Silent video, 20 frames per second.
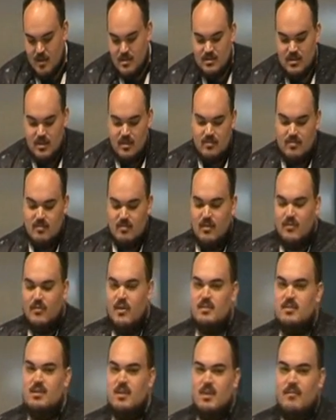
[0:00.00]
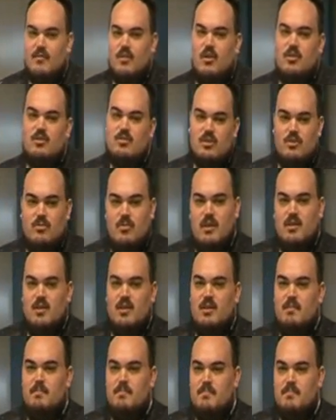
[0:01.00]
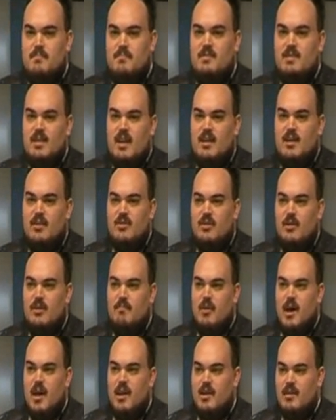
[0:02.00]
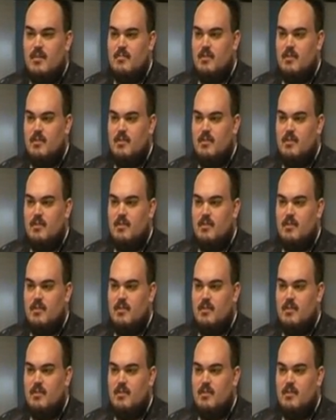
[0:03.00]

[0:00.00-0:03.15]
So the first thing you've got to do when you're sending a third-party